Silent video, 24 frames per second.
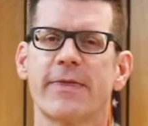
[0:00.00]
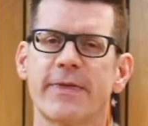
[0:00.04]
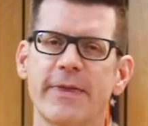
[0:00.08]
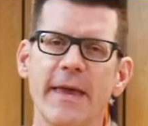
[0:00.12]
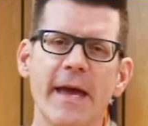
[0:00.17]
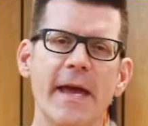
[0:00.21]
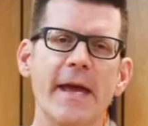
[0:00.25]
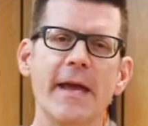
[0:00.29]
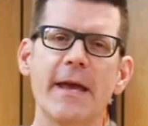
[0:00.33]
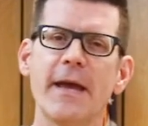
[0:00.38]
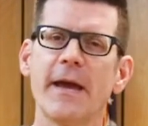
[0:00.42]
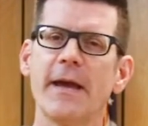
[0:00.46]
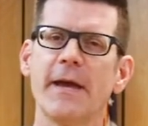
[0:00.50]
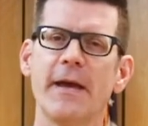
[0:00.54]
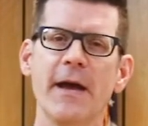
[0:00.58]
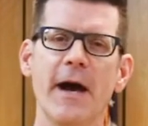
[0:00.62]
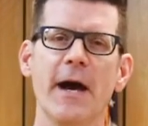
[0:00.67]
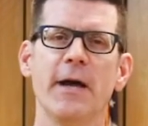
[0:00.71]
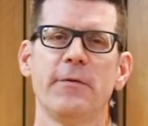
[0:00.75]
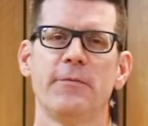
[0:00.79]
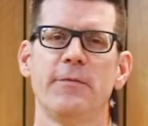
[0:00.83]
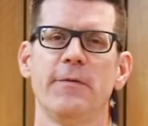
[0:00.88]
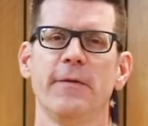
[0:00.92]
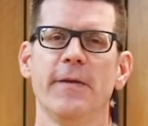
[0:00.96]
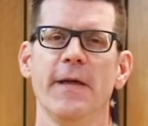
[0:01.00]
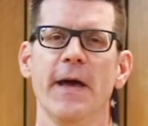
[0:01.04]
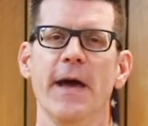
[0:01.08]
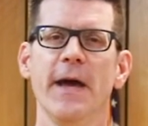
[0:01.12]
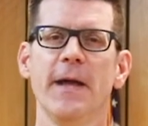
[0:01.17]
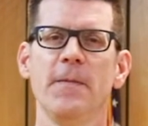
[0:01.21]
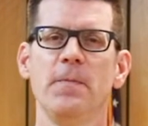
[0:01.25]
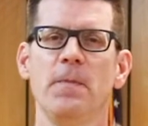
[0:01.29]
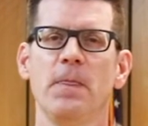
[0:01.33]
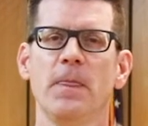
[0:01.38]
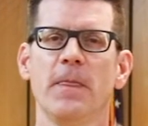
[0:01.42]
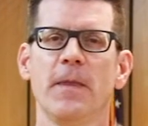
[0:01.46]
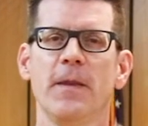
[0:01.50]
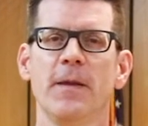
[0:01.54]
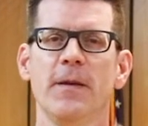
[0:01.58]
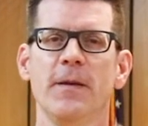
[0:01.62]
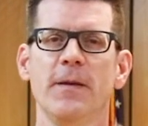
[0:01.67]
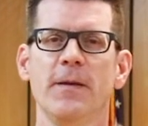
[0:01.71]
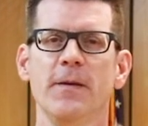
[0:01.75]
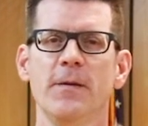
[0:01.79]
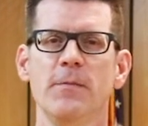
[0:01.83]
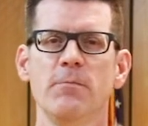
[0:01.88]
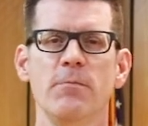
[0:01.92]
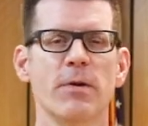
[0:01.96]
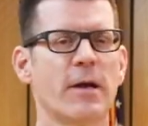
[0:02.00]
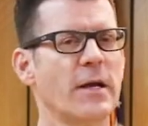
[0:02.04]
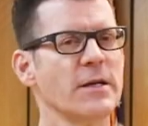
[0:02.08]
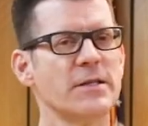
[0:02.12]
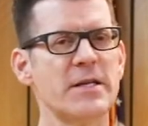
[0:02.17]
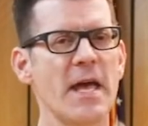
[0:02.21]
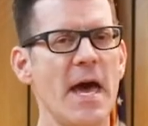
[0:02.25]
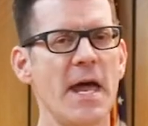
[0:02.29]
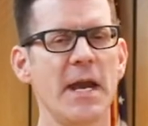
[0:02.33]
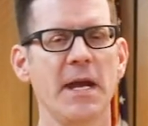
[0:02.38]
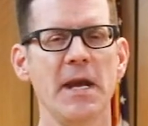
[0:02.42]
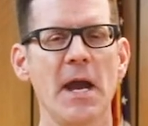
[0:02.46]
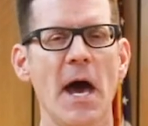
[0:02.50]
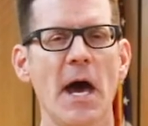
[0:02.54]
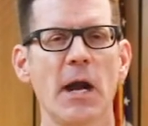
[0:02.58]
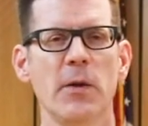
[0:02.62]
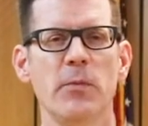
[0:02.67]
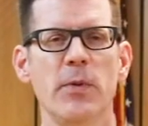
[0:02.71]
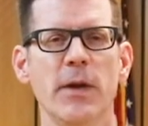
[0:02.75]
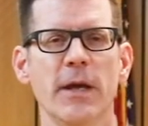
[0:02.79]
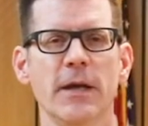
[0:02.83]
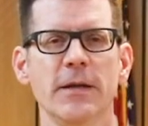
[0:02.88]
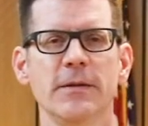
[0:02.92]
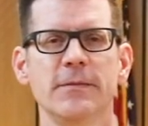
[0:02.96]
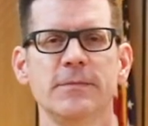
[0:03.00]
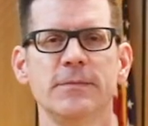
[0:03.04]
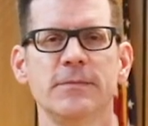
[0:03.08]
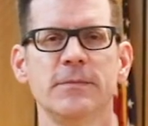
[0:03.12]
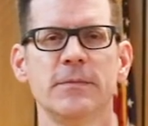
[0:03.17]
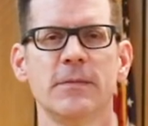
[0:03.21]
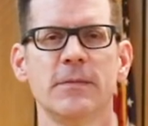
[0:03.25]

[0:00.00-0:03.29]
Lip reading: Thank God for that. Because had he not have been,